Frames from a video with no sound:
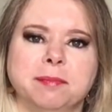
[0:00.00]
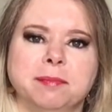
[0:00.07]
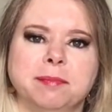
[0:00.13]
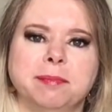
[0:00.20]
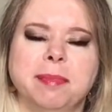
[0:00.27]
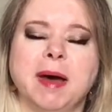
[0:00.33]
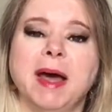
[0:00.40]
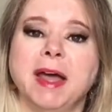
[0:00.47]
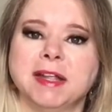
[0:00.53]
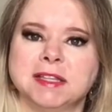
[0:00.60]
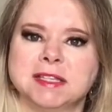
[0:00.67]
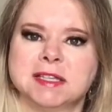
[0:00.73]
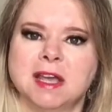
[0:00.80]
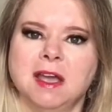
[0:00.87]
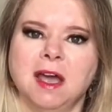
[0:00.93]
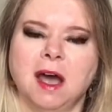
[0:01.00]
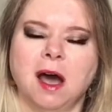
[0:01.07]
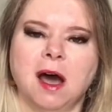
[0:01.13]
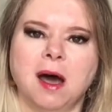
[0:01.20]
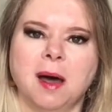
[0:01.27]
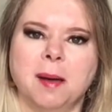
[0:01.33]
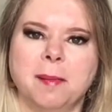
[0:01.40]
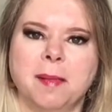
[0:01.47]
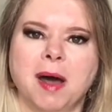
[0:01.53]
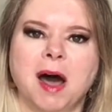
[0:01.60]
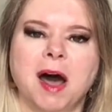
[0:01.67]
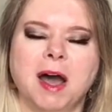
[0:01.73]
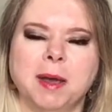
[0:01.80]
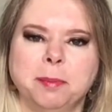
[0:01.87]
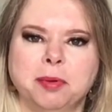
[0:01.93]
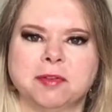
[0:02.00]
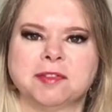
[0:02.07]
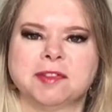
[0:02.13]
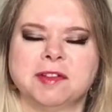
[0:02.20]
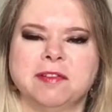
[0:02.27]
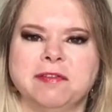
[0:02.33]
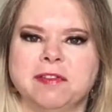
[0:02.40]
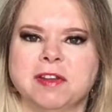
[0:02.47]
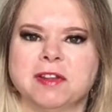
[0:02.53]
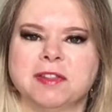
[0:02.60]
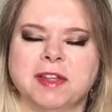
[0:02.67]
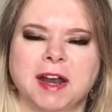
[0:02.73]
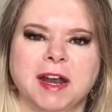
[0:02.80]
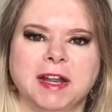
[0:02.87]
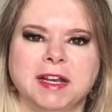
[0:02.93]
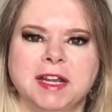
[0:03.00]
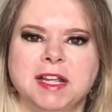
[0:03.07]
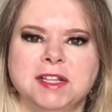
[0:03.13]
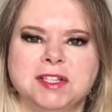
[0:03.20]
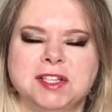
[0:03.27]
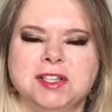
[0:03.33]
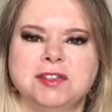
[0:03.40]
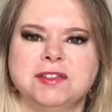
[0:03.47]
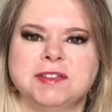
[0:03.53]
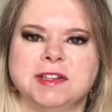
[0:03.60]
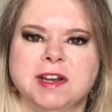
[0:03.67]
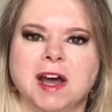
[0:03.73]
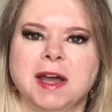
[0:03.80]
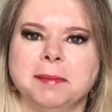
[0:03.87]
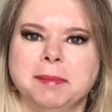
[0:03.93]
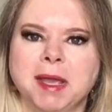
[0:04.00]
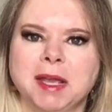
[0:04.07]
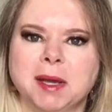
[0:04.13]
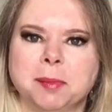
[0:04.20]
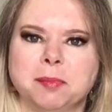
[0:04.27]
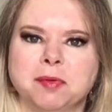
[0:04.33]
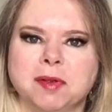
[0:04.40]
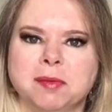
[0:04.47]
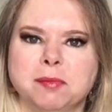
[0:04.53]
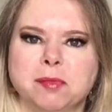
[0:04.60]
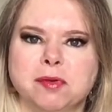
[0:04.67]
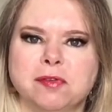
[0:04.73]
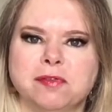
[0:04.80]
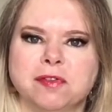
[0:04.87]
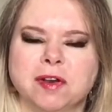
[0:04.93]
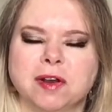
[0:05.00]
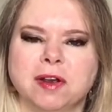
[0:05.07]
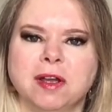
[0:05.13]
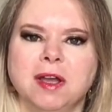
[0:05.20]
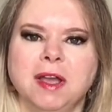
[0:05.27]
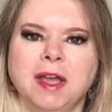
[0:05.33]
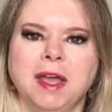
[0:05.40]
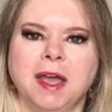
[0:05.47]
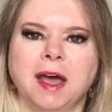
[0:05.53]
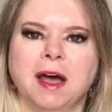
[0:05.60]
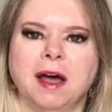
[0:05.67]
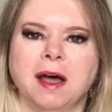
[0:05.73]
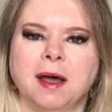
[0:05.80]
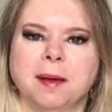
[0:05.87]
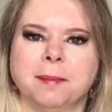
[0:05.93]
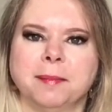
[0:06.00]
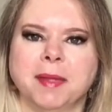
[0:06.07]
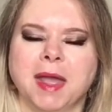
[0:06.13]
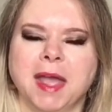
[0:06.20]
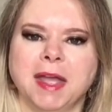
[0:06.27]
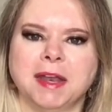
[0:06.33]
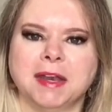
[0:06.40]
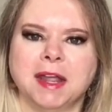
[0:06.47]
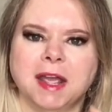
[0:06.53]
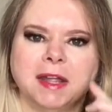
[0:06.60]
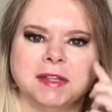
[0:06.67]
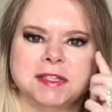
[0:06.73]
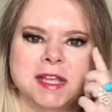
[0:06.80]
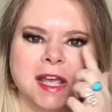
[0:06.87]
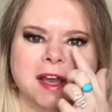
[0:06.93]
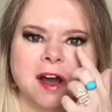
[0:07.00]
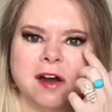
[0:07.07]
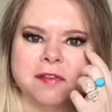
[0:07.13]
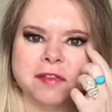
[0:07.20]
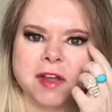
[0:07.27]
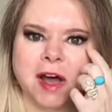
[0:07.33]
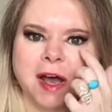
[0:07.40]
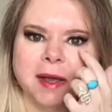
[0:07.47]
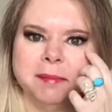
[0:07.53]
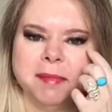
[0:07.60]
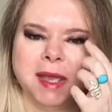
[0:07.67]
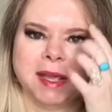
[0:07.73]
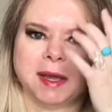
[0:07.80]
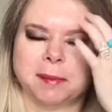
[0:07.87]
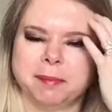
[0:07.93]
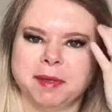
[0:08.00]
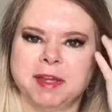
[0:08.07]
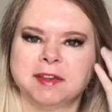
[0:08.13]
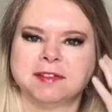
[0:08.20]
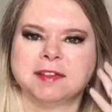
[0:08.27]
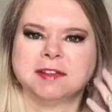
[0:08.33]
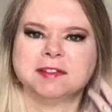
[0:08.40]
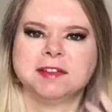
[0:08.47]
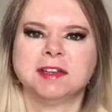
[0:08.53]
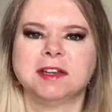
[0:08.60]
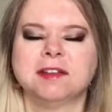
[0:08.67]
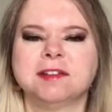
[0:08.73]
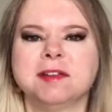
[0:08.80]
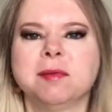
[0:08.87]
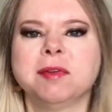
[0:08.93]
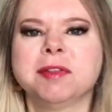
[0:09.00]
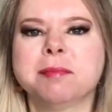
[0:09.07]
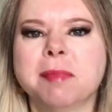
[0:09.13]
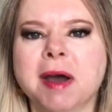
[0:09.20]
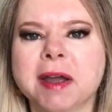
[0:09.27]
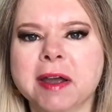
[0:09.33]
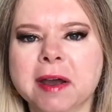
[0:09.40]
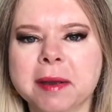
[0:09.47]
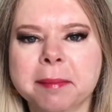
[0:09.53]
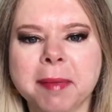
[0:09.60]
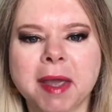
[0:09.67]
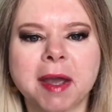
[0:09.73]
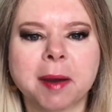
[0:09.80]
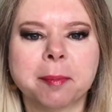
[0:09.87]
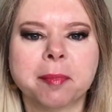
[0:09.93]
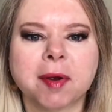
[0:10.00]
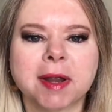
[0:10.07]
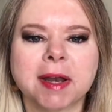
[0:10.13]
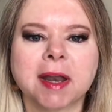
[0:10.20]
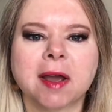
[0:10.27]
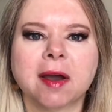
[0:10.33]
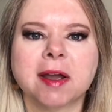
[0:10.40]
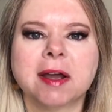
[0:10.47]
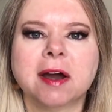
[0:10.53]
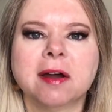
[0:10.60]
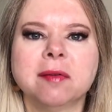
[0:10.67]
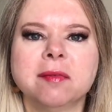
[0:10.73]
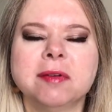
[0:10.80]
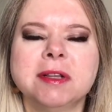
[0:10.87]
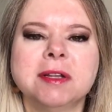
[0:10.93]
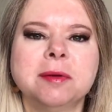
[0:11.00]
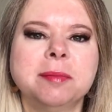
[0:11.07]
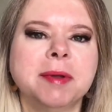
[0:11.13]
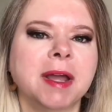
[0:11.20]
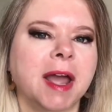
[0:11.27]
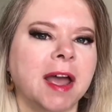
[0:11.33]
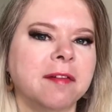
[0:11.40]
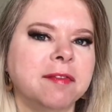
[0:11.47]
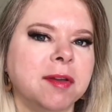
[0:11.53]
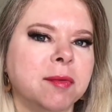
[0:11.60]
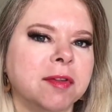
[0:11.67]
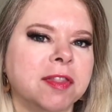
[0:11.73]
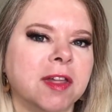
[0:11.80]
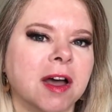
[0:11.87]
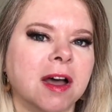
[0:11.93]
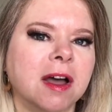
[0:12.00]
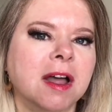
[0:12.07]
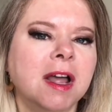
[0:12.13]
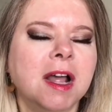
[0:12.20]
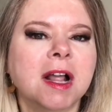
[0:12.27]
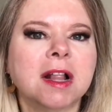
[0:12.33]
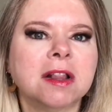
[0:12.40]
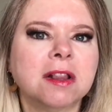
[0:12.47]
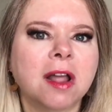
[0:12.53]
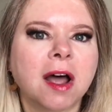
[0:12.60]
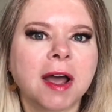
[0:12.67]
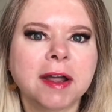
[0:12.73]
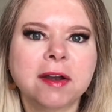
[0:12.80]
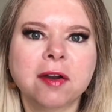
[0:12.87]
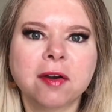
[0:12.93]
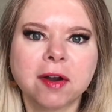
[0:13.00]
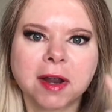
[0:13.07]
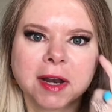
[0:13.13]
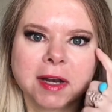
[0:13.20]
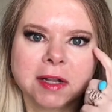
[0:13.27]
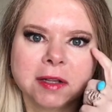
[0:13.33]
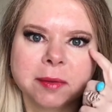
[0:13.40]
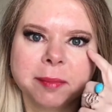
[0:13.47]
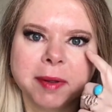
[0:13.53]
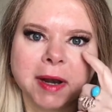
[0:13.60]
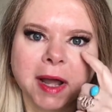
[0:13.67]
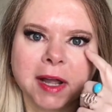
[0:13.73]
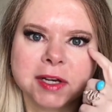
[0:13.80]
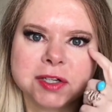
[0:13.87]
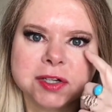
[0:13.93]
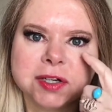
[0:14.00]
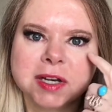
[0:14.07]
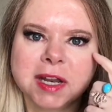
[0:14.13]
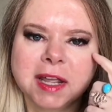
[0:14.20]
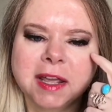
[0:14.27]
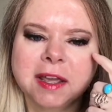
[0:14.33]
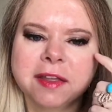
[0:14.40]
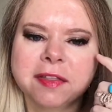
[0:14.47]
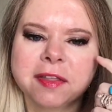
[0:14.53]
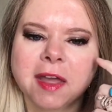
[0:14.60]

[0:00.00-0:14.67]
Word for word: But um, I personally feel that I need to use an eye makeup remover um, and, and take off the eye makeup because as you can see with my eye makeup right now, I got a little bit heavy with a liner and a little bit underneath